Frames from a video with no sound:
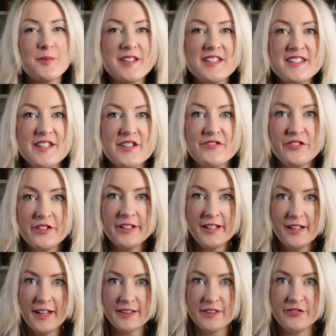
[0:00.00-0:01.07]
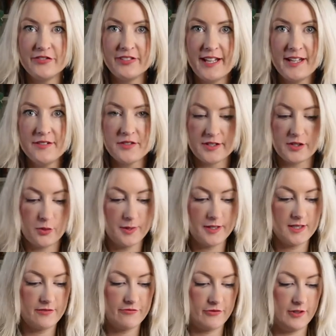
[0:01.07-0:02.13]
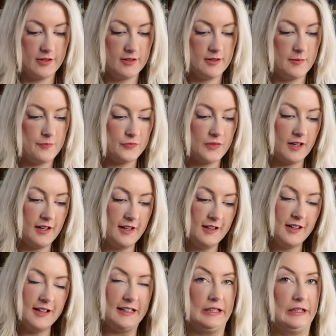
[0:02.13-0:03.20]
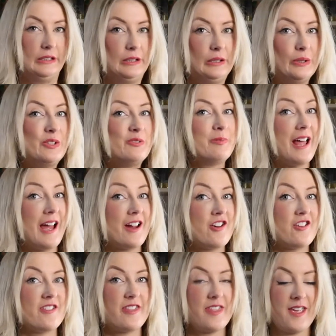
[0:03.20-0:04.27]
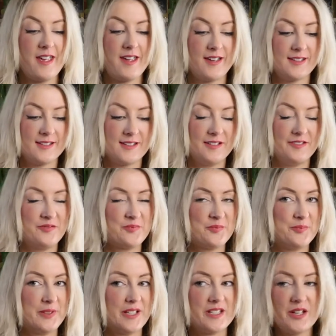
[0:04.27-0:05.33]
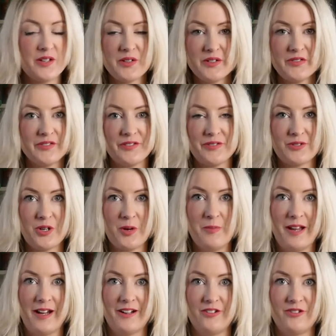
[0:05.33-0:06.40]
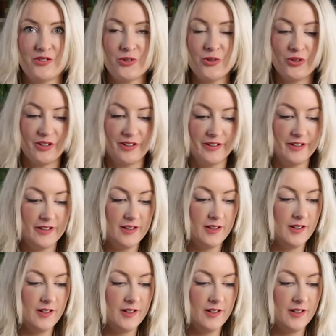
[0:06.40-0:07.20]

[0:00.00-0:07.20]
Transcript: a bit different, like the flavours are a bit different. I like a lot of blackcurrant things, but I don't know if I've ever tried blackcurrant chocolate.